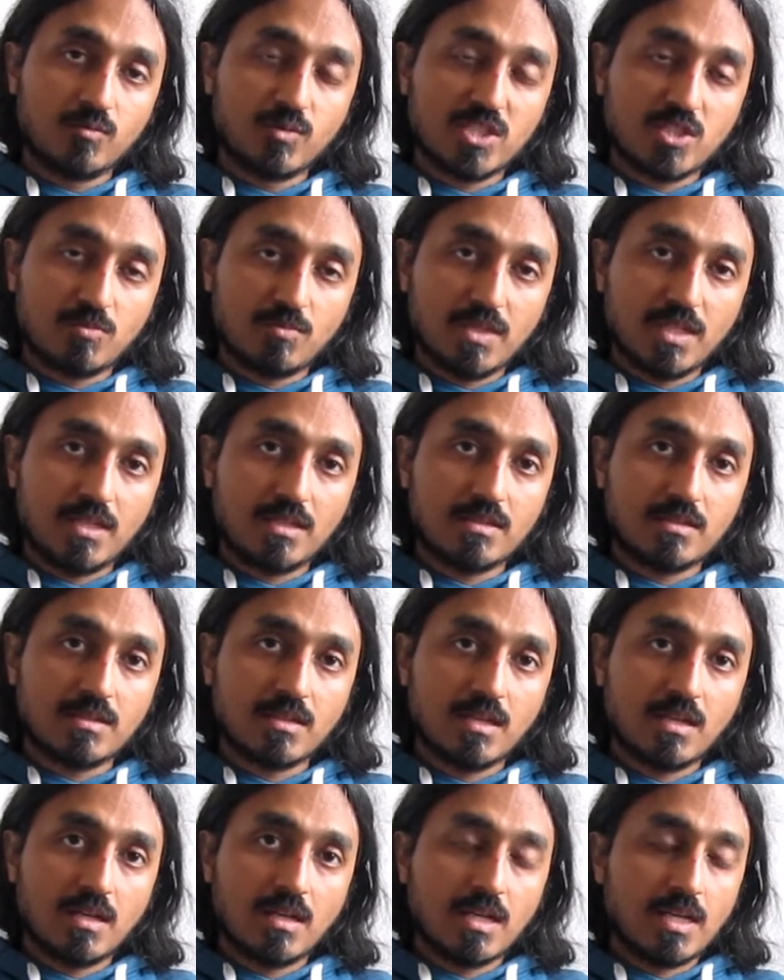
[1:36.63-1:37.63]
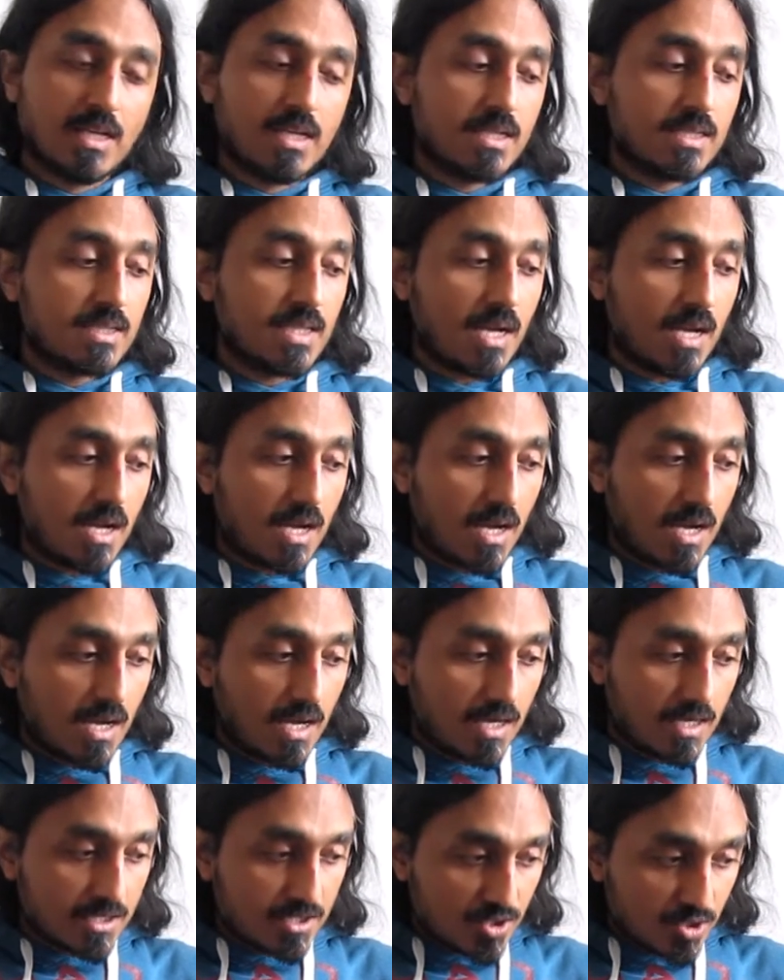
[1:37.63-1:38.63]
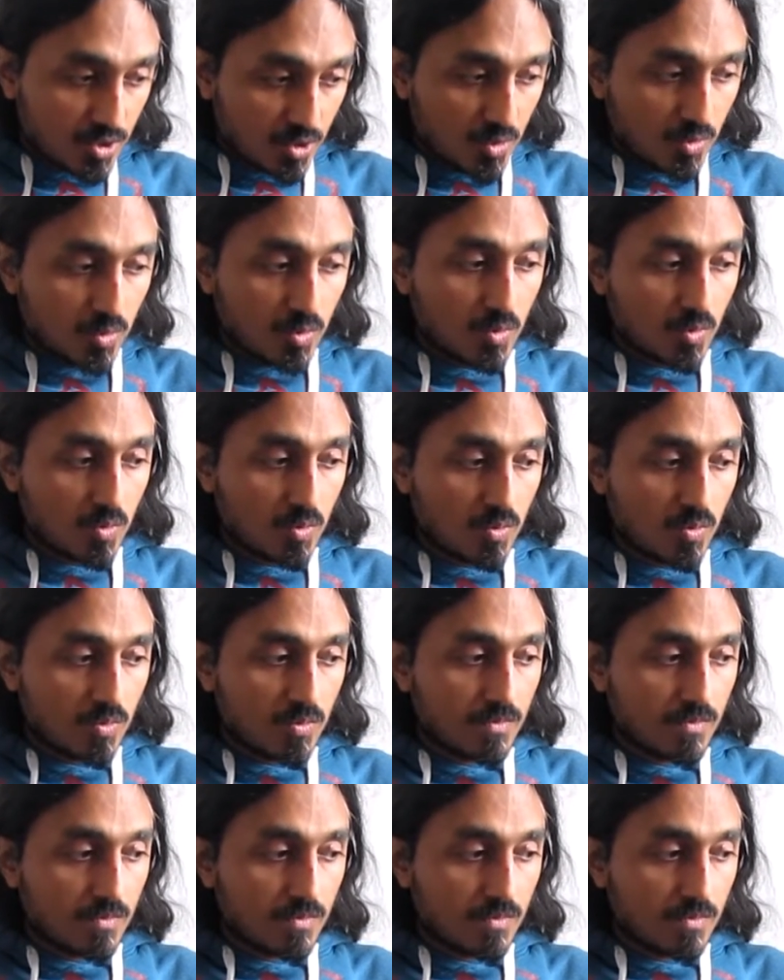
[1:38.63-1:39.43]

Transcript: which means the R2,